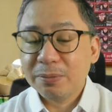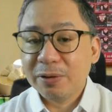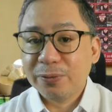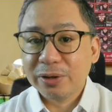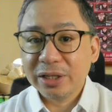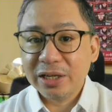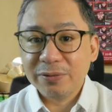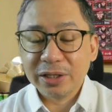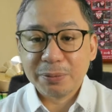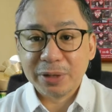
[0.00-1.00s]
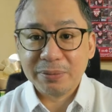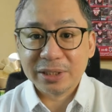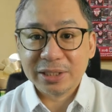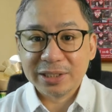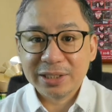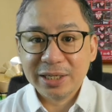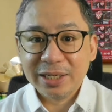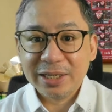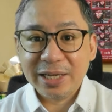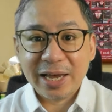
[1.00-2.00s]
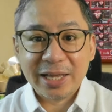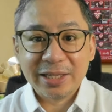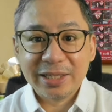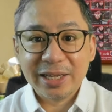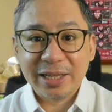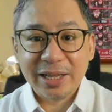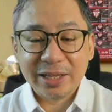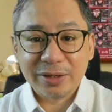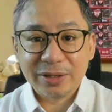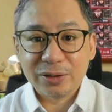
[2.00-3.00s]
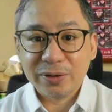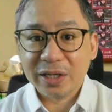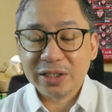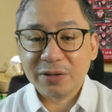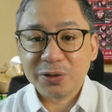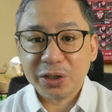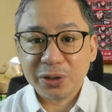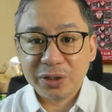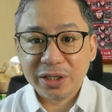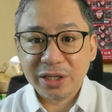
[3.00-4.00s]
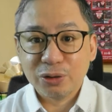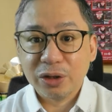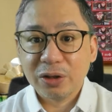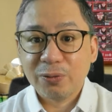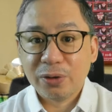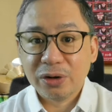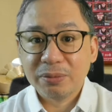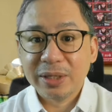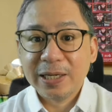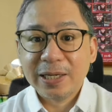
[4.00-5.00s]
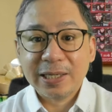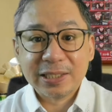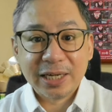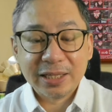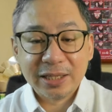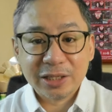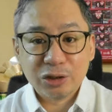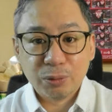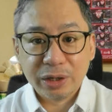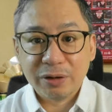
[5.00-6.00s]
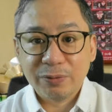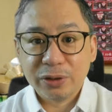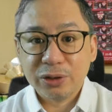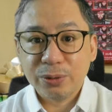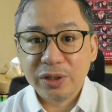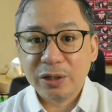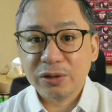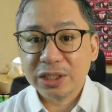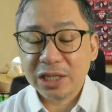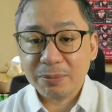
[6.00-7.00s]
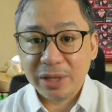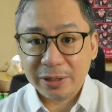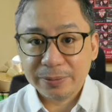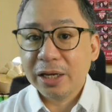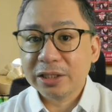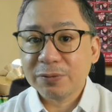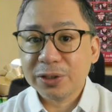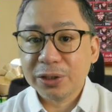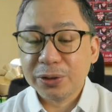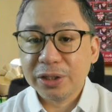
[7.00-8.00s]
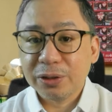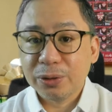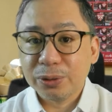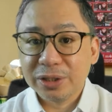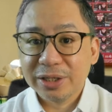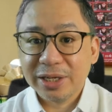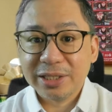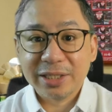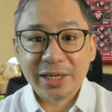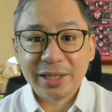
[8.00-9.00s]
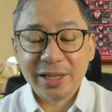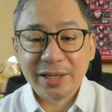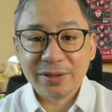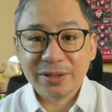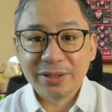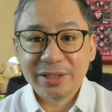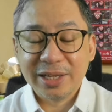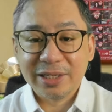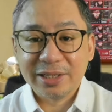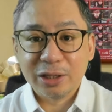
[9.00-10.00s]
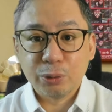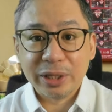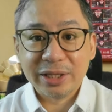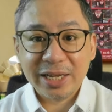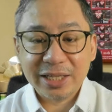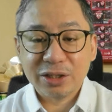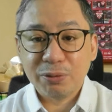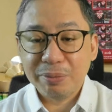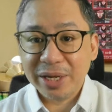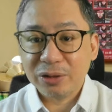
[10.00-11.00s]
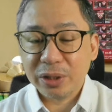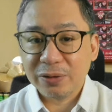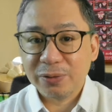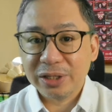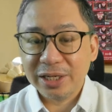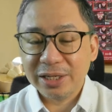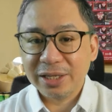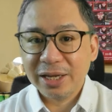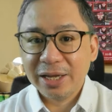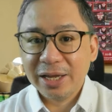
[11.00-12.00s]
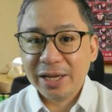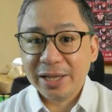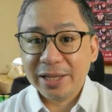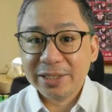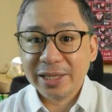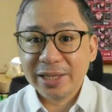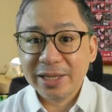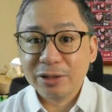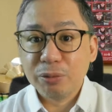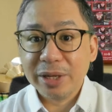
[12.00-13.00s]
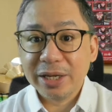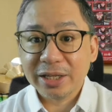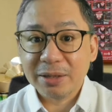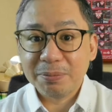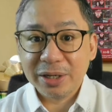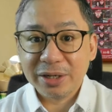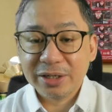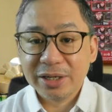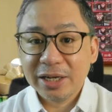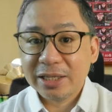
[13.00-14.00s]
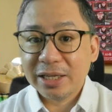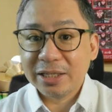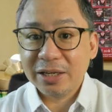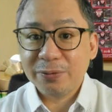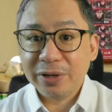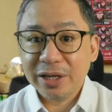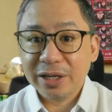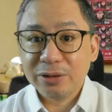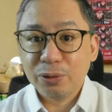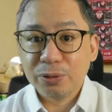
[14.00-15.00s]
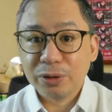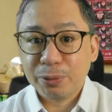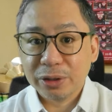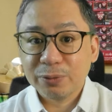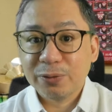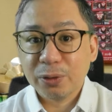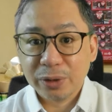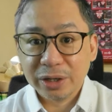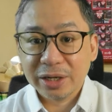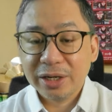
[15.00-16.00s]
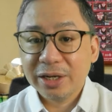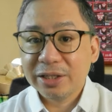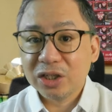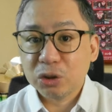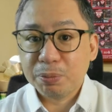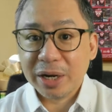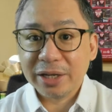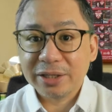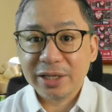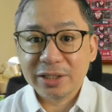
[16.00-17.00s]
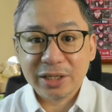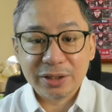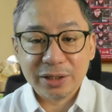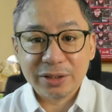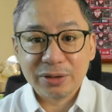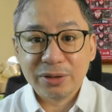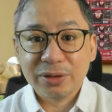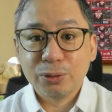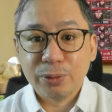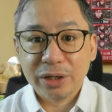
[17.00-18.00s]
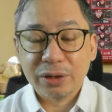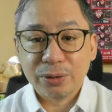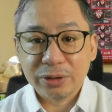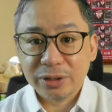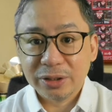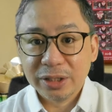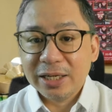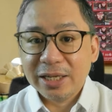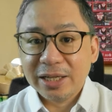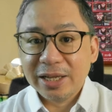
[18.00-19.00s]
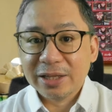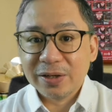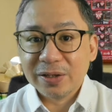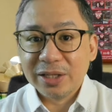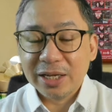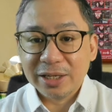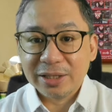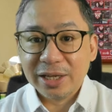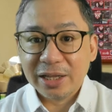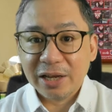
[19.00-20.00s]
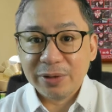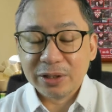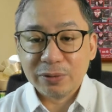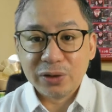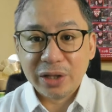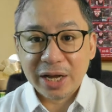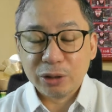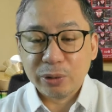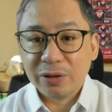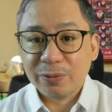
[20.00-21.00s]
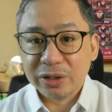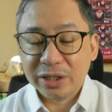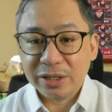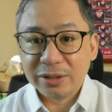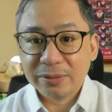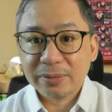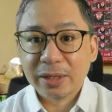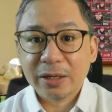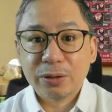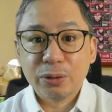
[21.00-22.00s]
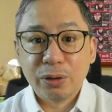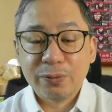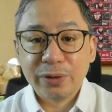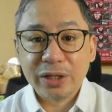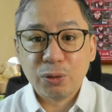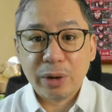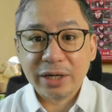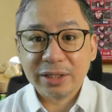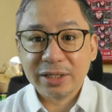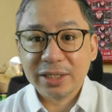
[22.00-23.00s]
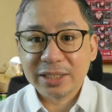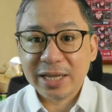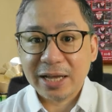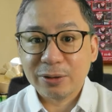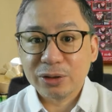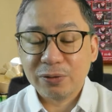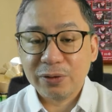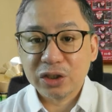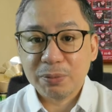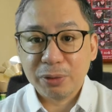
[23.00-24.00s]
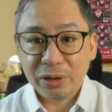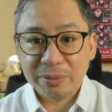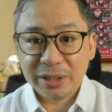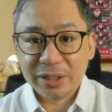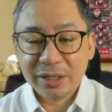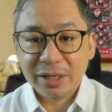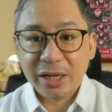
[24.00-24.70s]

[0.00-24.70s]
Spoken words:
Before leaving the premises, he handed a letter to SF Security to inform his readiness to work for duty on the same day. SF Security wrote a second letter dated the 28th of May 2014, allegedly to make it appear that he failed to report for work despite its return to work order. In a letter dated the 11th of July 2014, Rodolfo inquired the status of his employment.